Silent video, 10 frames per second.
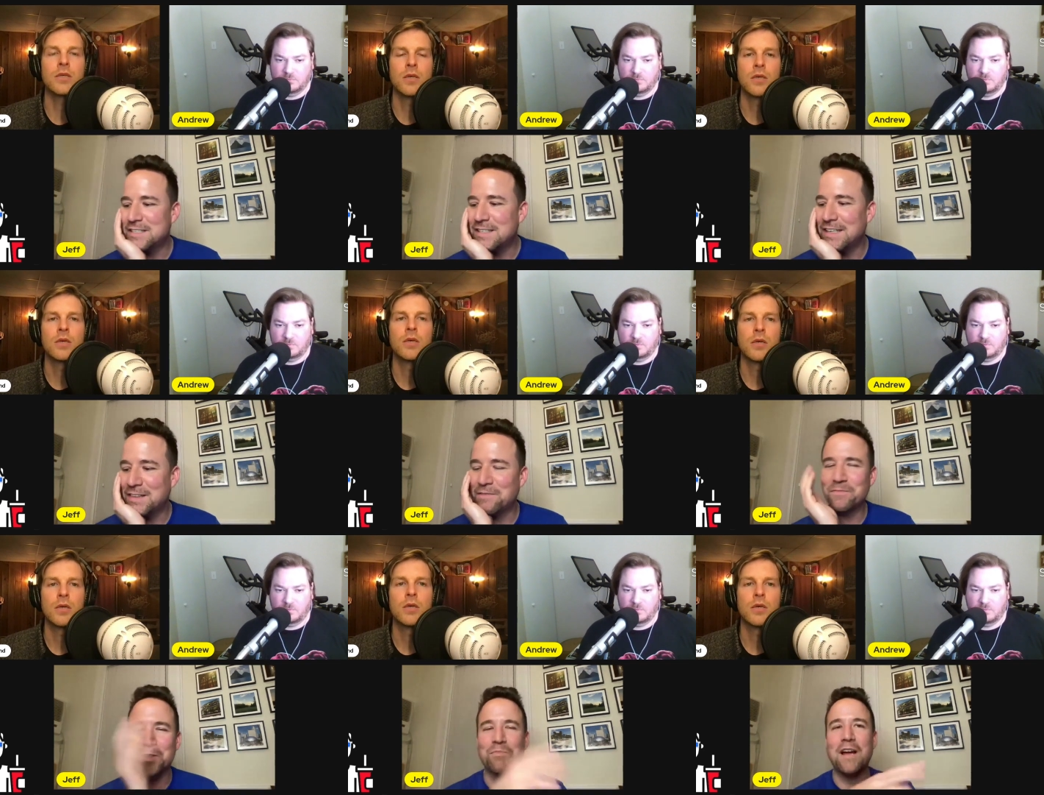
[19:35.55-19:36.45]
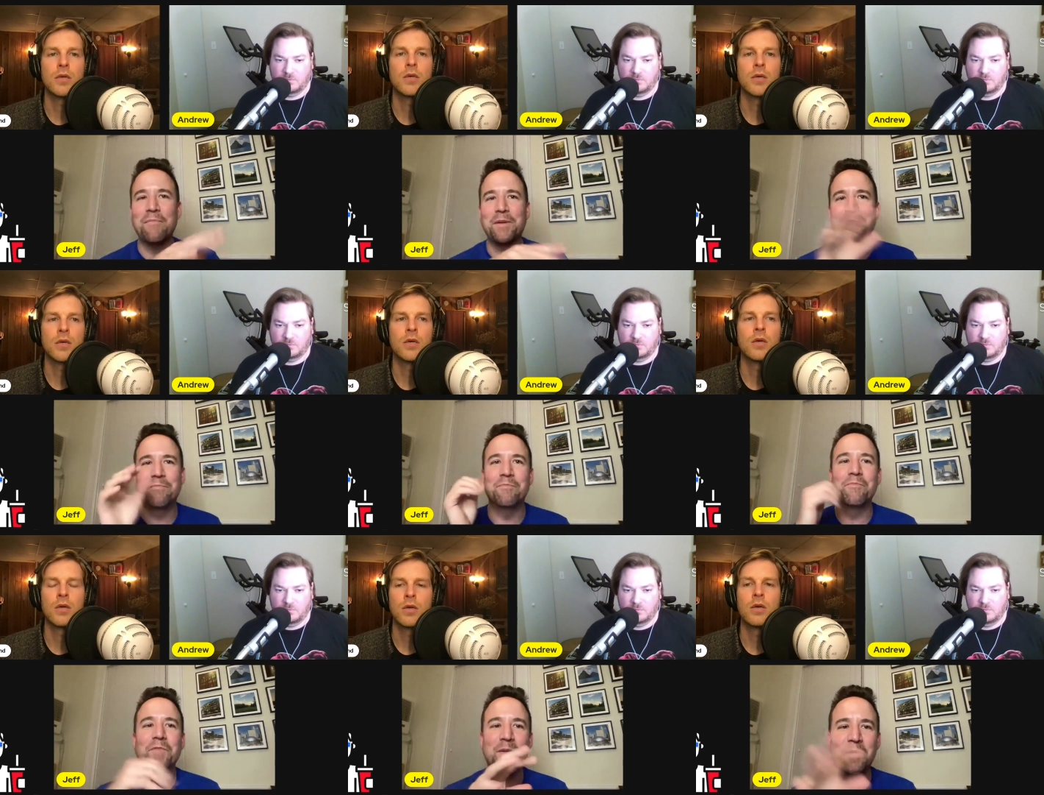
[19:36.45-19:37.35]
Speaker 1: I just think that there's probably a
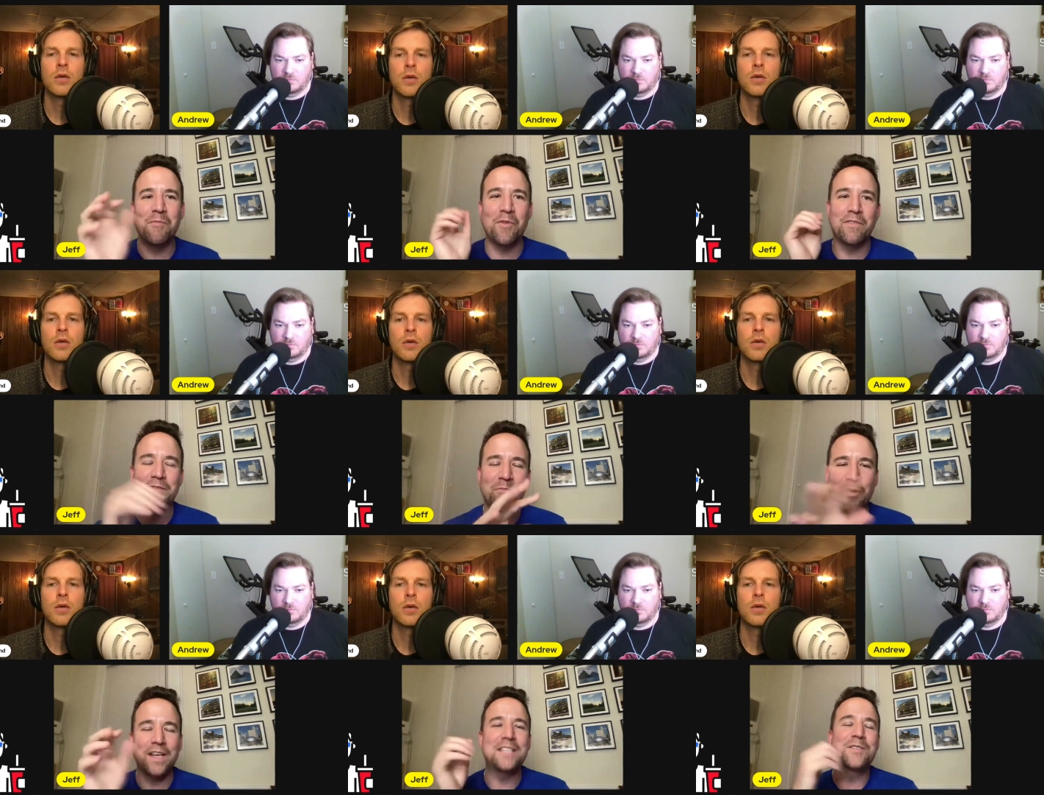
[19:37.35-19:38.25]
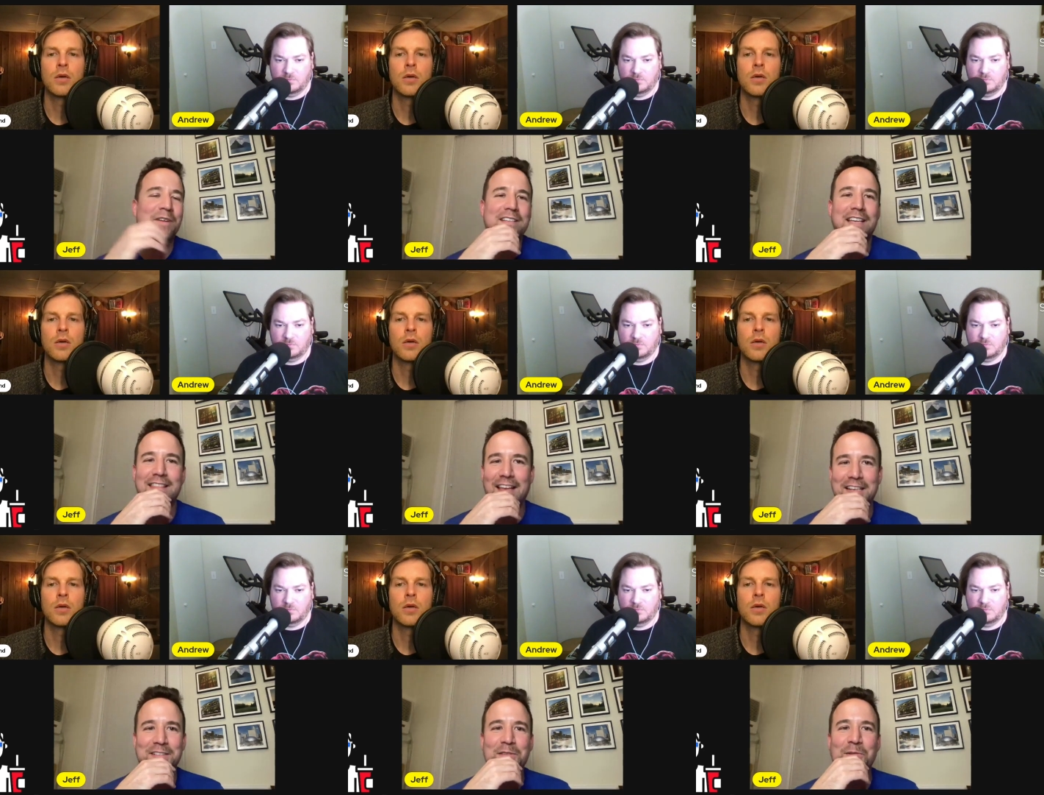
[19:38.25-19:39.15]
little bit more more Easter eggs like
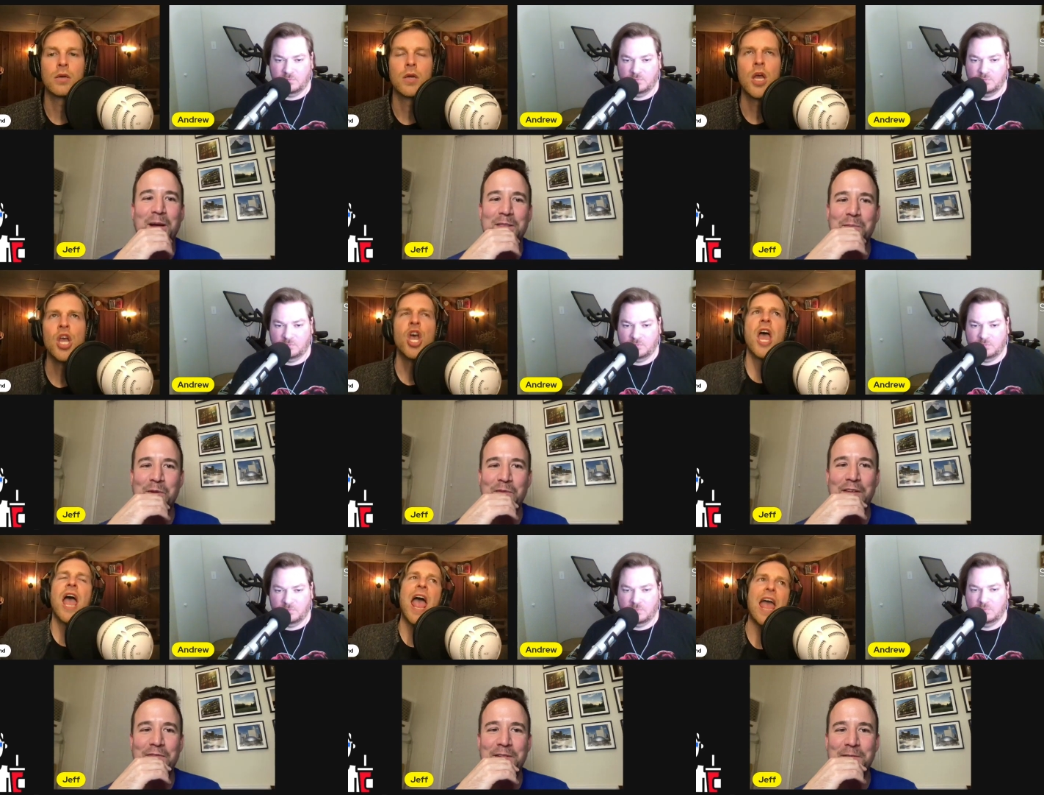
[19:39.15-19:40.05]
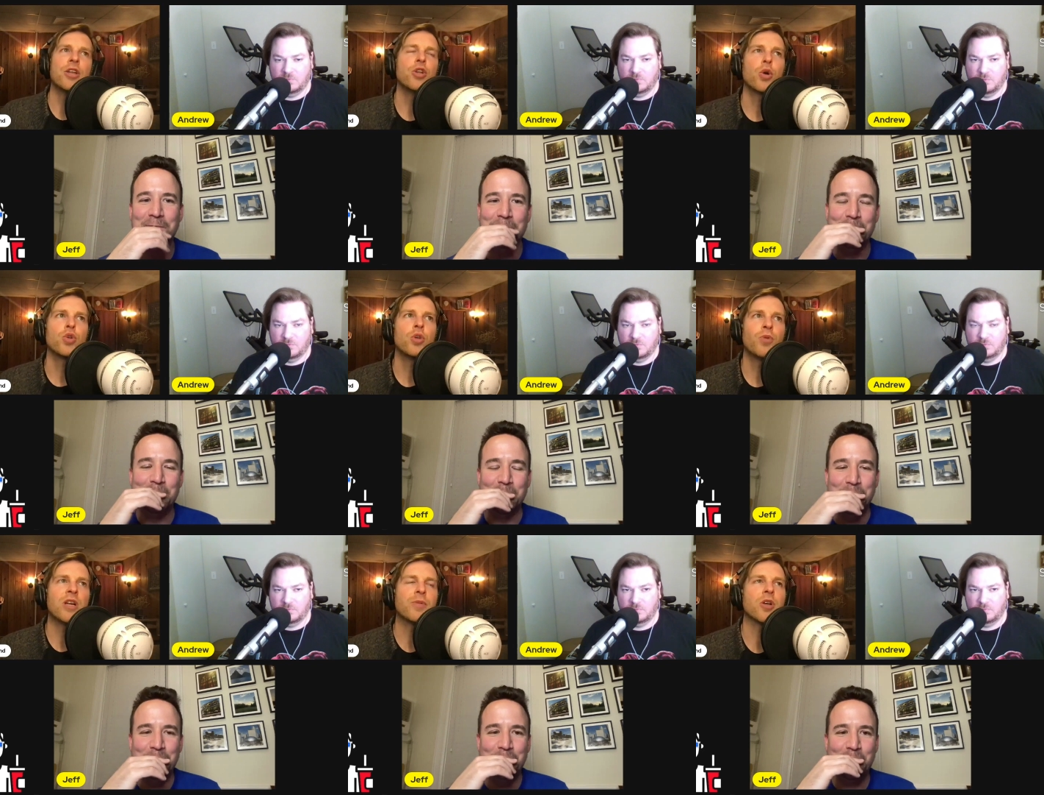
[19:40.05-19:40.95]
that throughout the movie. And you know,
Speaker 2: you
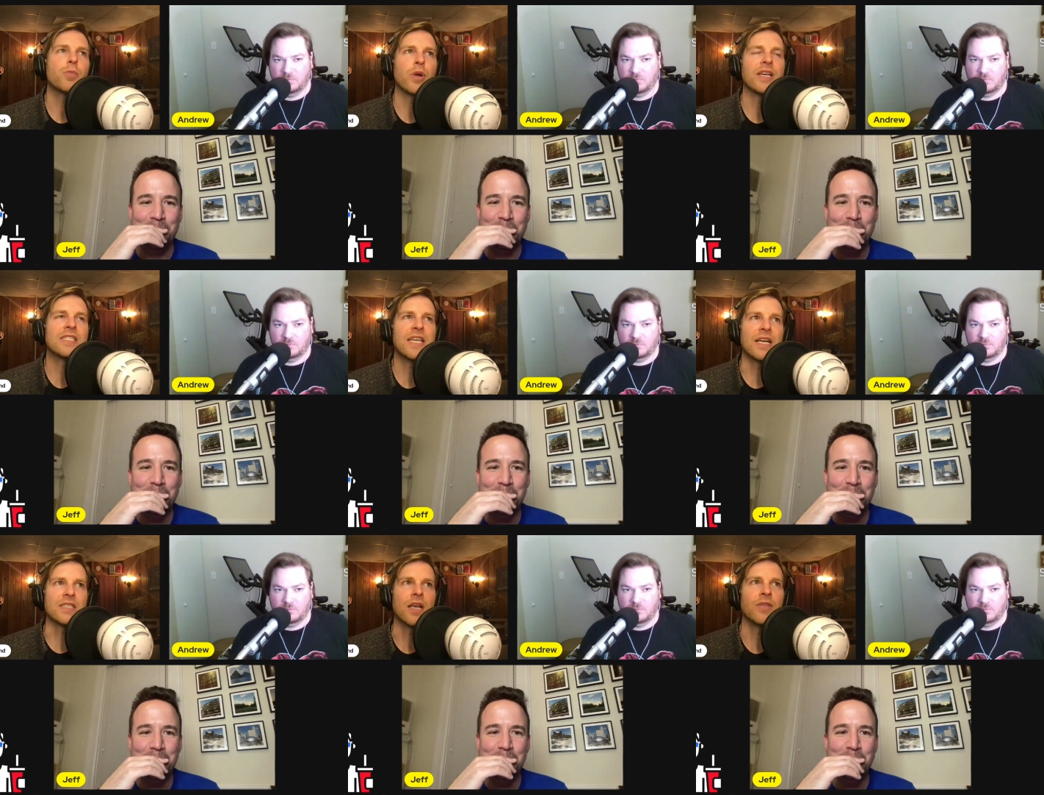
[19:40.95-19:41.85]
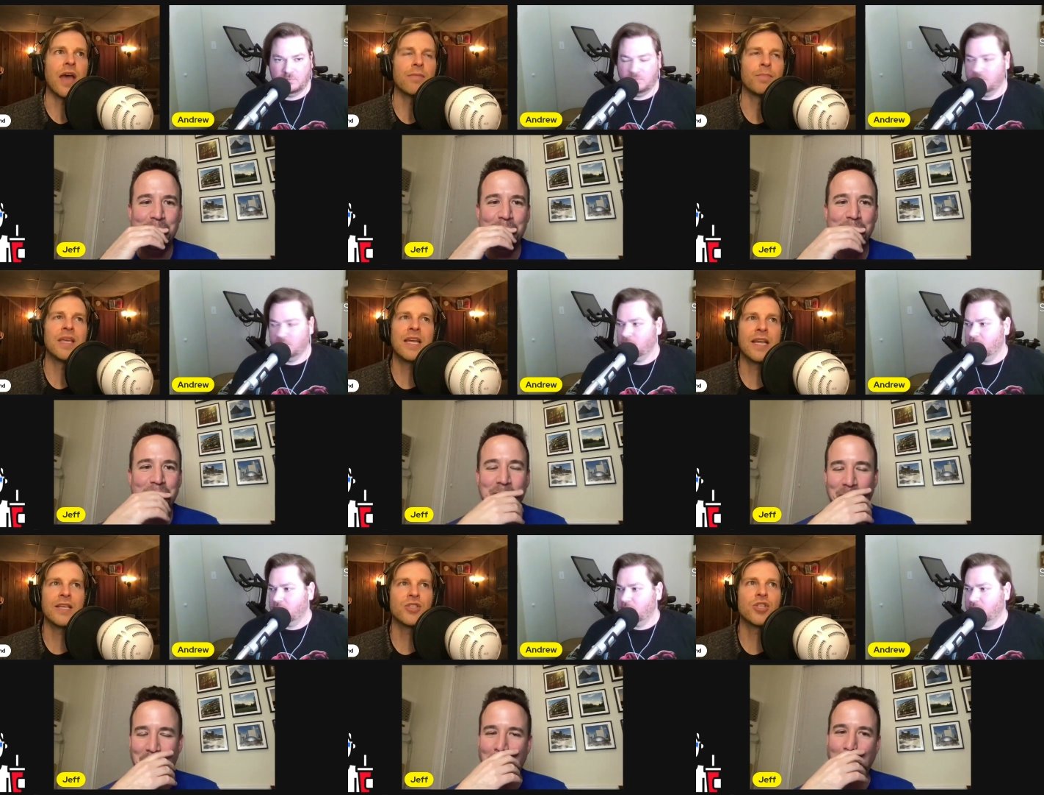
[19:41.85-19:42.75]
bring up a good point because yes, that
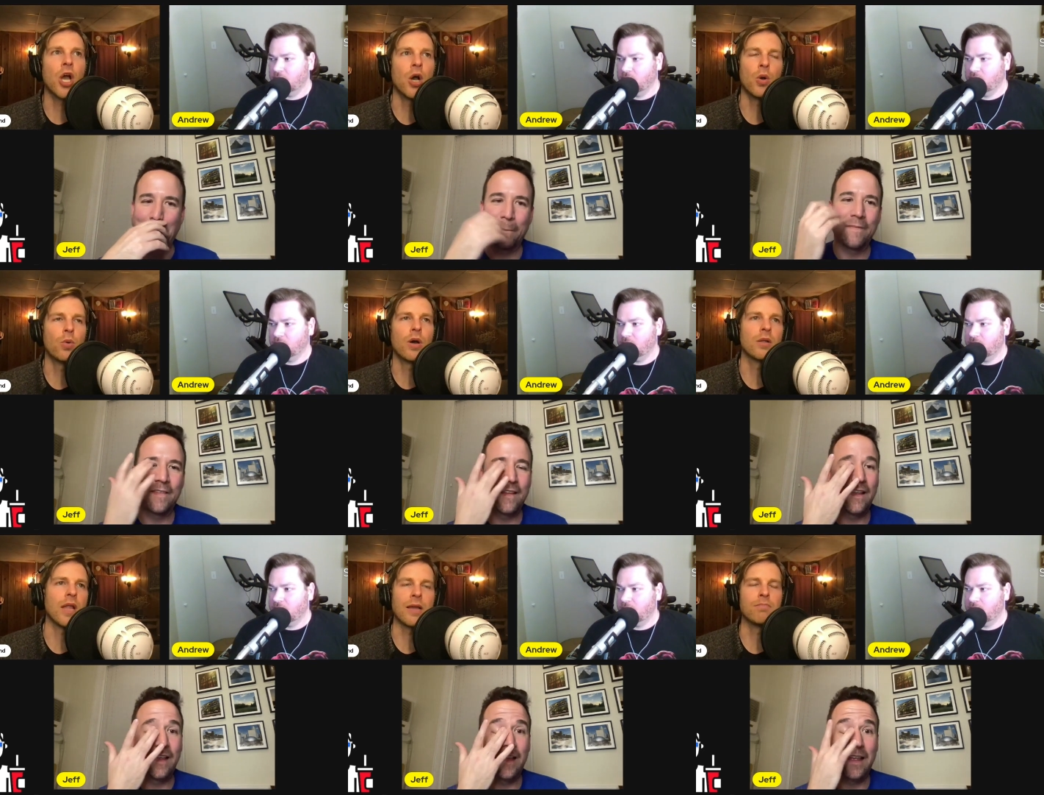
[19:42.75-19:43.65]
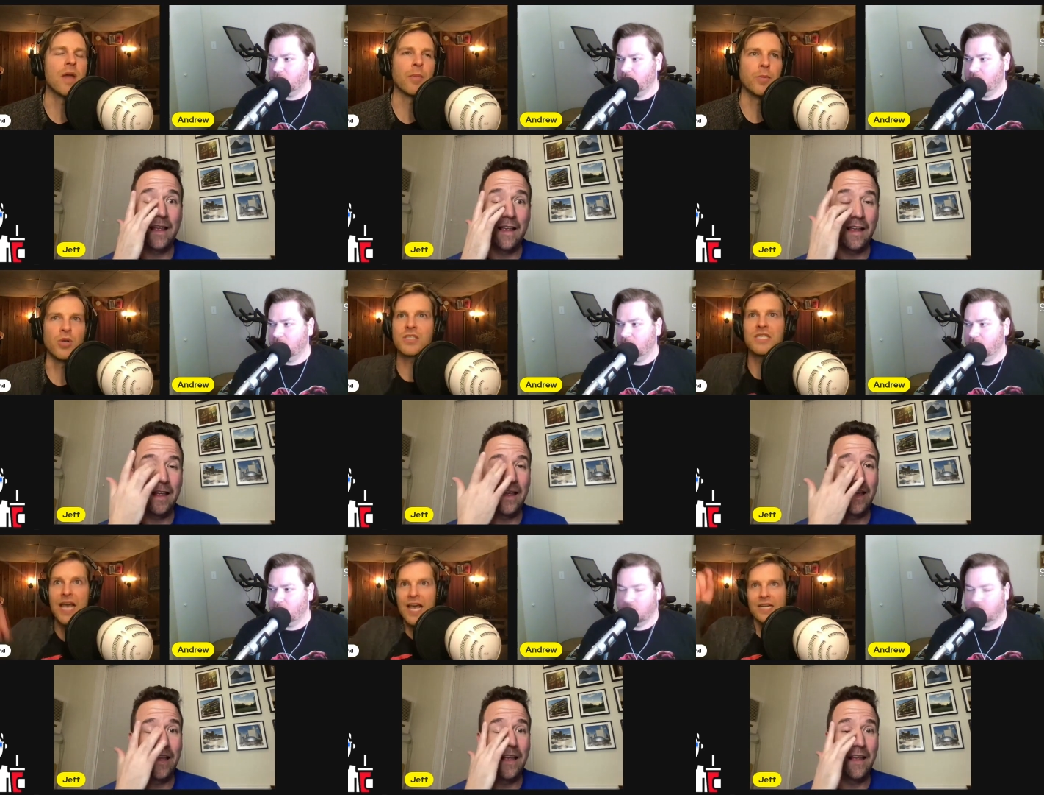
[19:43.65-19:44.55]
beginning is so like memorable,
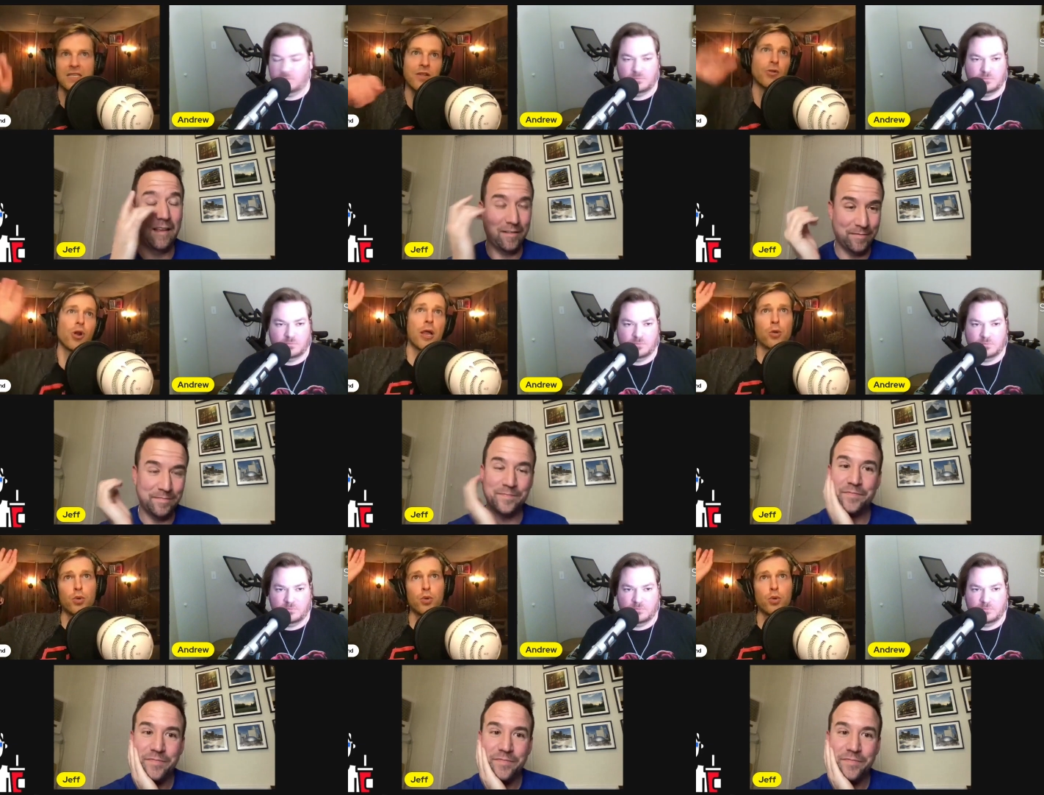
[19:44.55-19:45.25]
sex, and then they're all like,